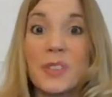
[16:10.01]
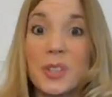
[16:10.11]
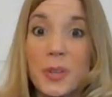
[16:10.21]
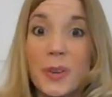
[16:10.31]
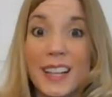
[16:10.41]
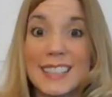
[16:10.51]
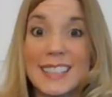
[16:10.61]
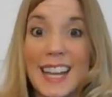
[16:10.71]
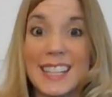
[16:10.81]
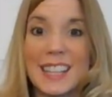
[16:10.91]
You
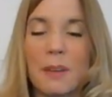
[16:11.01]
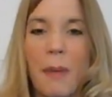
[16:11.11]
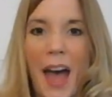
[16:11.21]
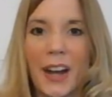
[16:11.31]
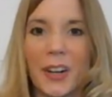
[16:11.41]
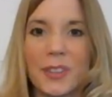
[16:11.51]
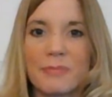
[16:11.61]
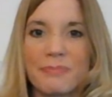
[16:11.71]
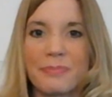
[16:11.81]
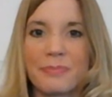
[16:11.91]
extended the pattern.
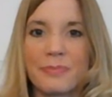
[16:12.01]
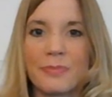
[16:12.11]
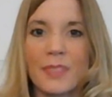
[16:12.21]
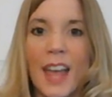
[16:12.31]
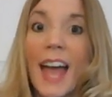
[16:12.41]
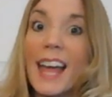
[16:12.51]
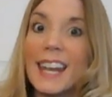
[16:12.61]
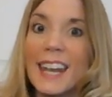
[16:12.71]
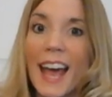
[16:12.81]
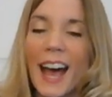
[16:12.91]

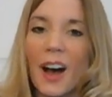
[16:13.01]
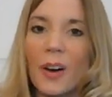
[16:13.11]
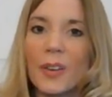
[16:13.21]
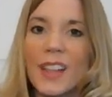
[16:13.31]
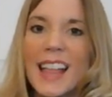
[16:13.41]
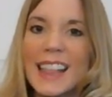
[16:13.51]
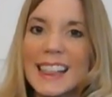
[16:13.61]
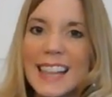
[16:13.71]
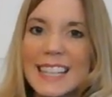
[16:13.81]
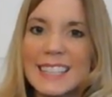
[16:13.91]
Now,
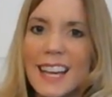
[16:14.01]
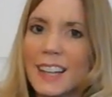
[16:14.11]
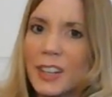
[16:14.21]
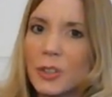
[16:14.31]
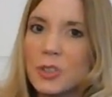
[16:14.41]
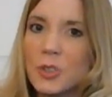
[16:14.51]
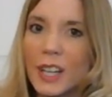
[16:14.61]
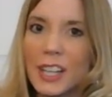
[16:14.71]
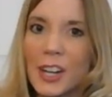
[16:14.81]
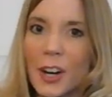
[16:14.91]
let's get a little
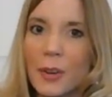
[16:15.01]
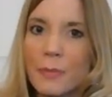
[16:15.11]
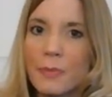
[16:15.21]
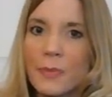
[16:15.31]
trickier.